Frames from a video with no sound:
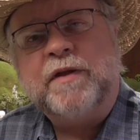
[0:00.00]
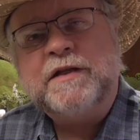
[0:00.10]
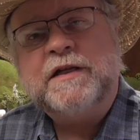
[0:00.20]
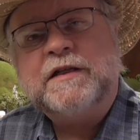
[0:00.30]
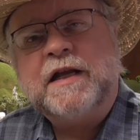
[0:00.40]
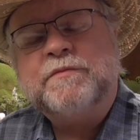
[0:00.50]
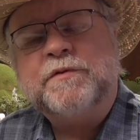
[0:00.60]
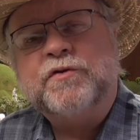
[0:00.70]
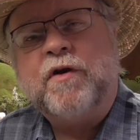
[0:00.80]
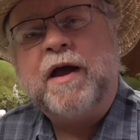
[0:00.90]
please hit that
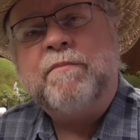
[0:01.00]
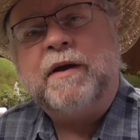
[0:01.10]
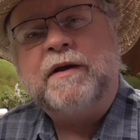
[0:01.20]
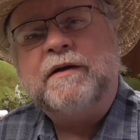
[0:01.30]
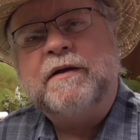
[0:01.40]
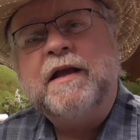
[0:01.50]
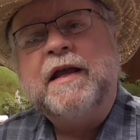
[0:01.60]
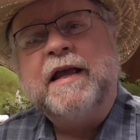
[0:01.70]
subscribe button